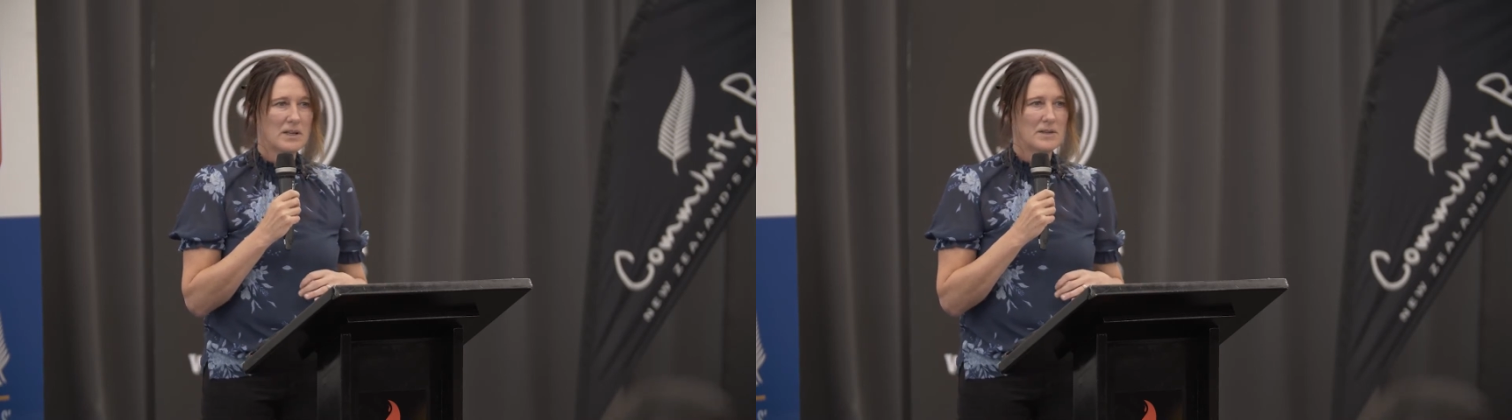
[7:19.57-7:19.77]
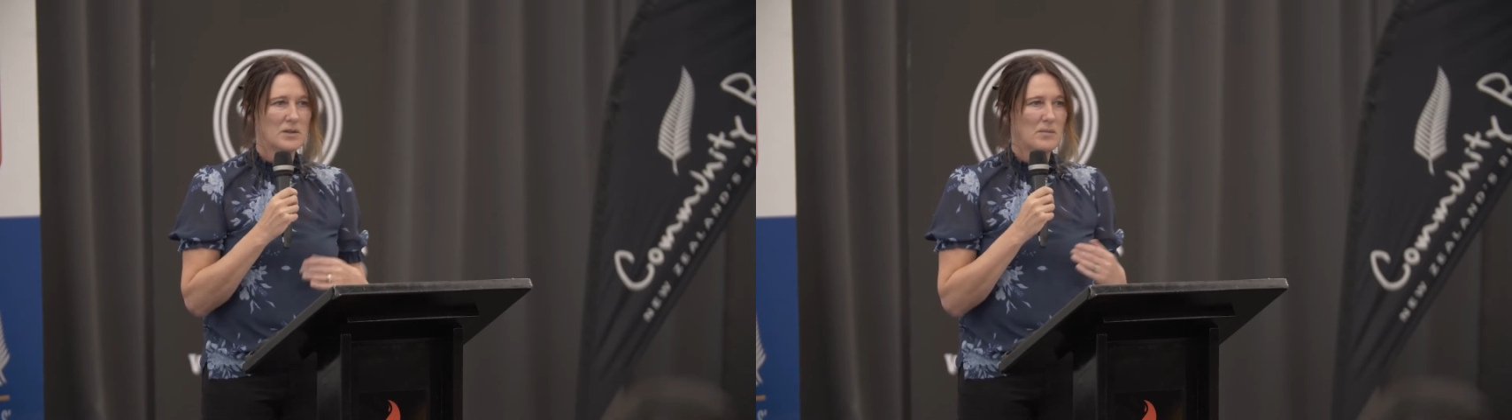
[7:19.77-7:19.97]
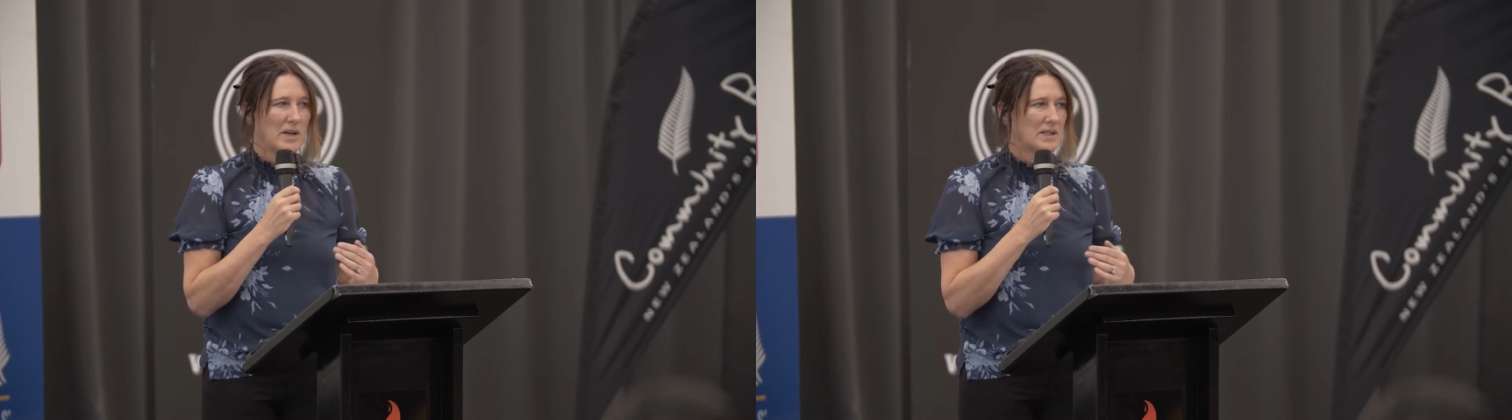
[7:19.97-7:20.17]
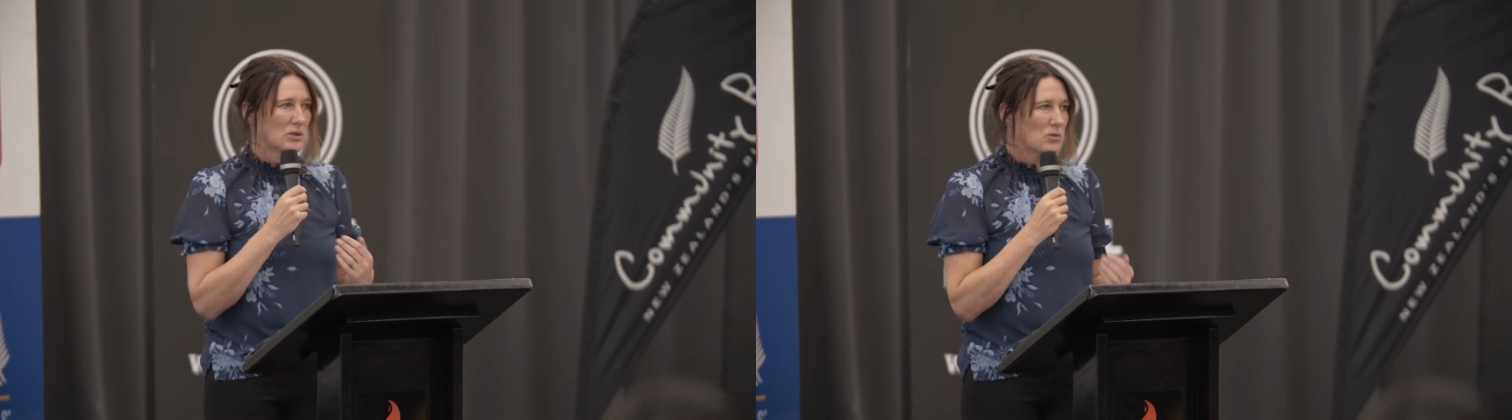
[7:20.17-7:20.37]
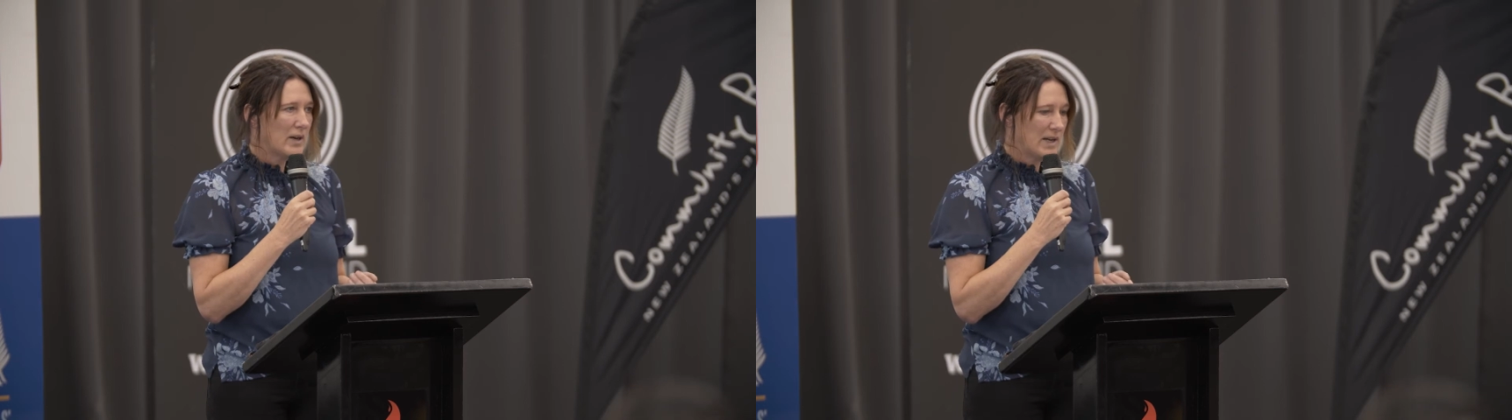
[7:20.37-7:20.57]
So it means
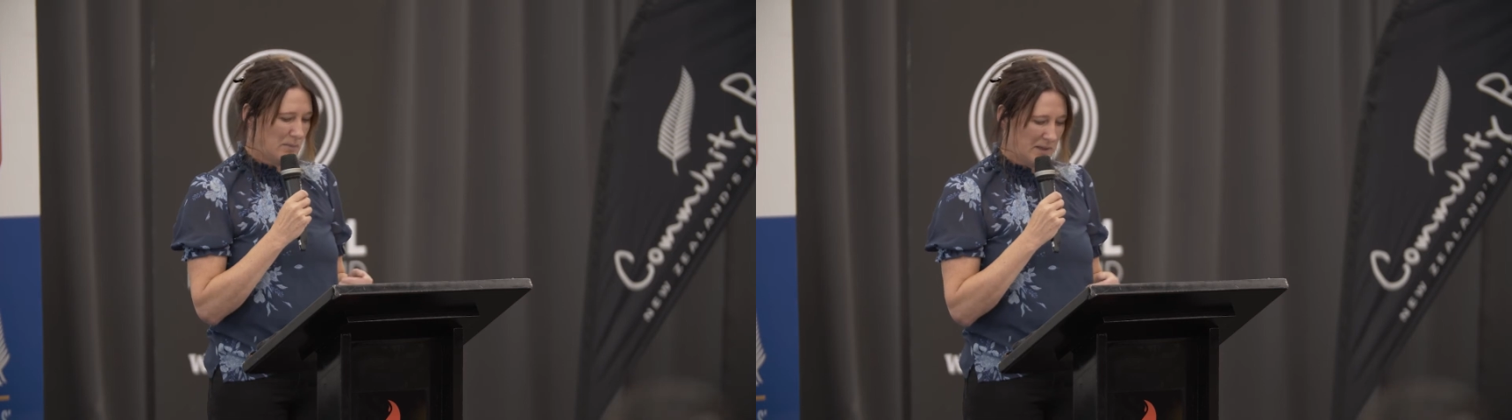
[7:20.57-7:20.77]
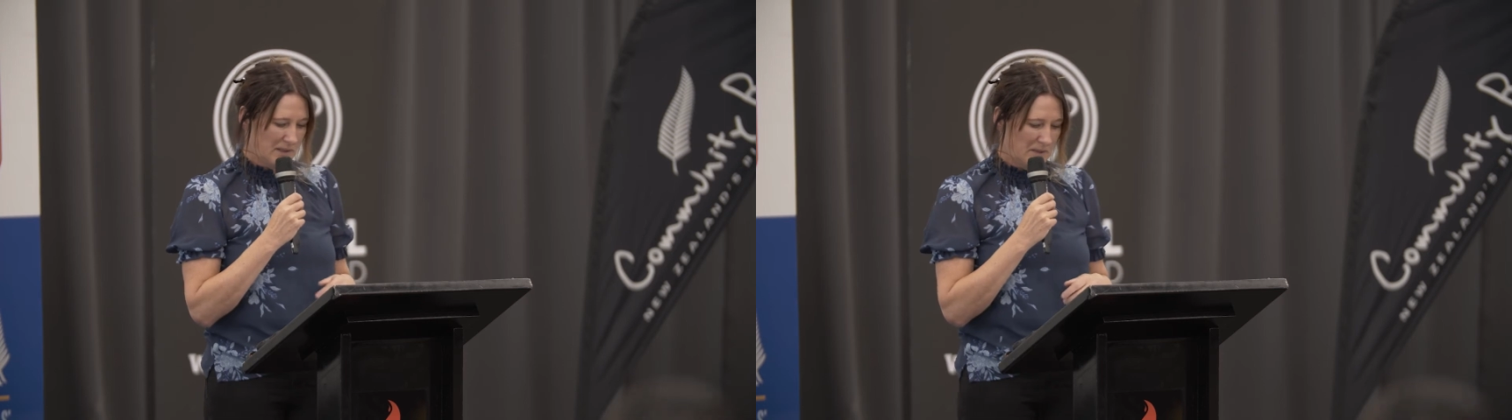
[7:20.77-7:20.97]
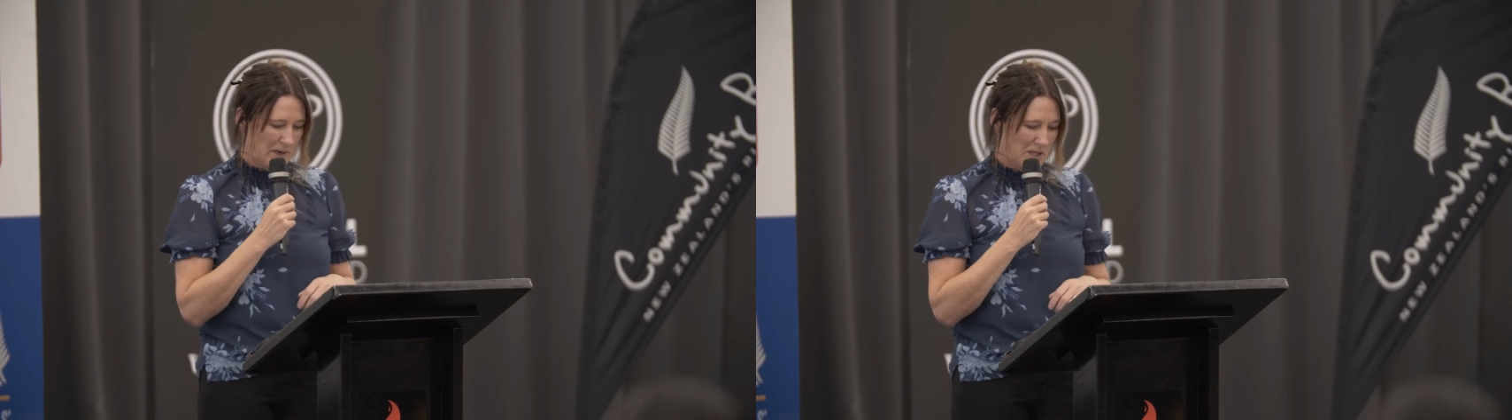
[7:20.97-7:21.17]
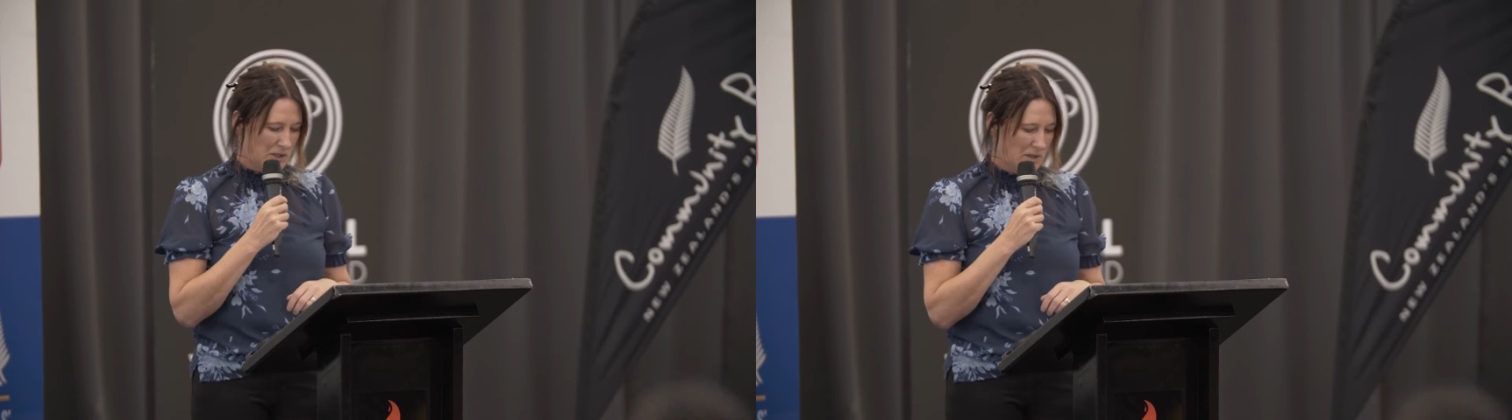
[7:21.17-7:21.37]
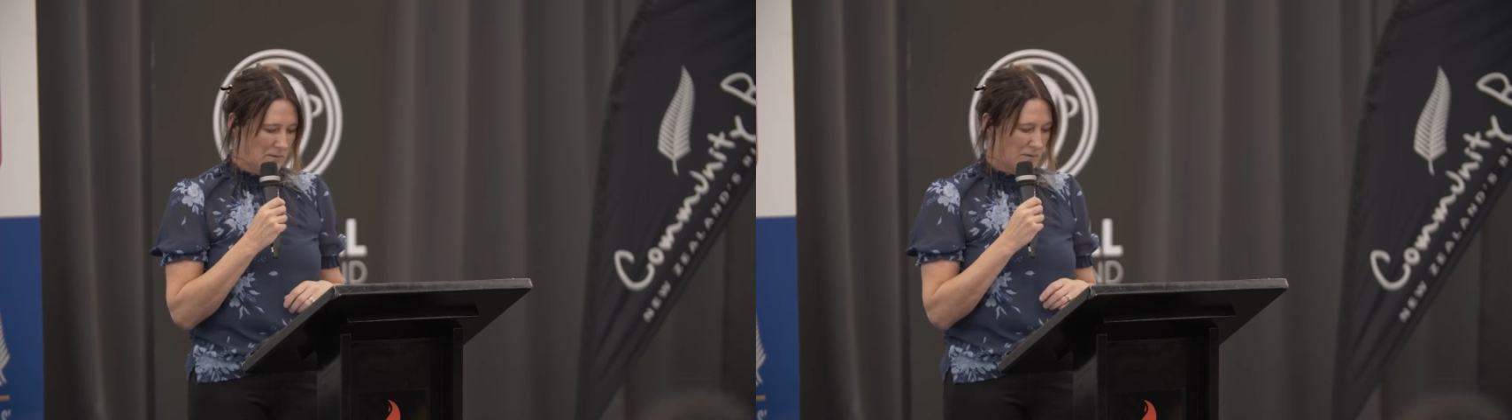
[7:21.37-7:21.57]
greater
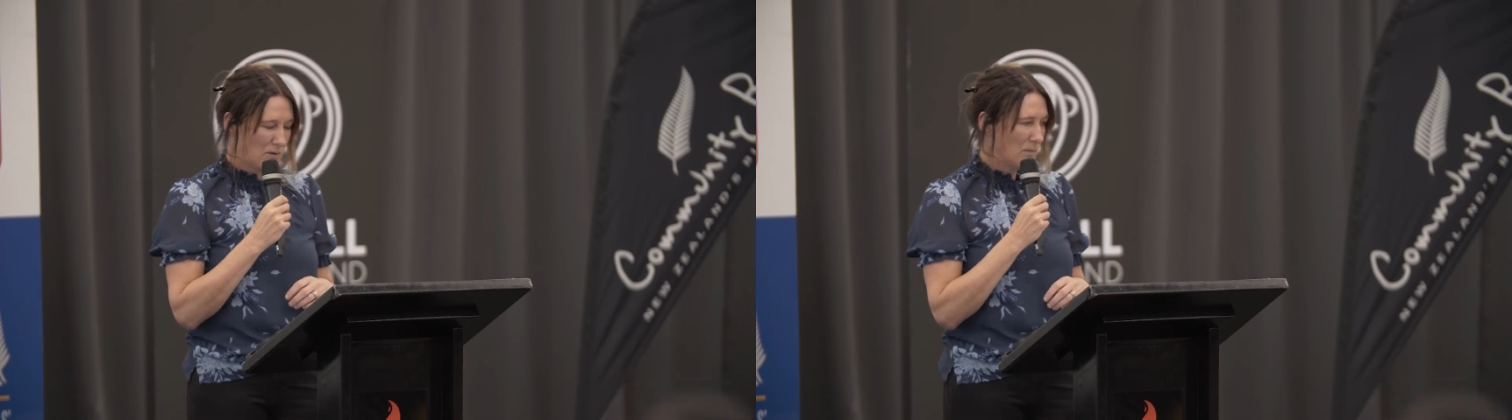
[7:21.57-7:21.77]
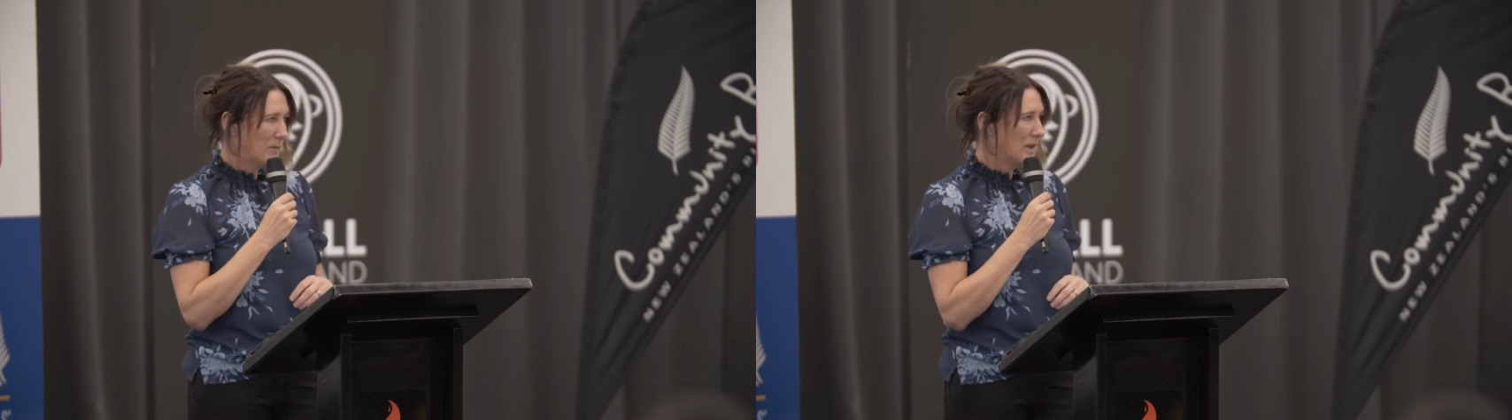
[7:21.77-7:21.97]
participation from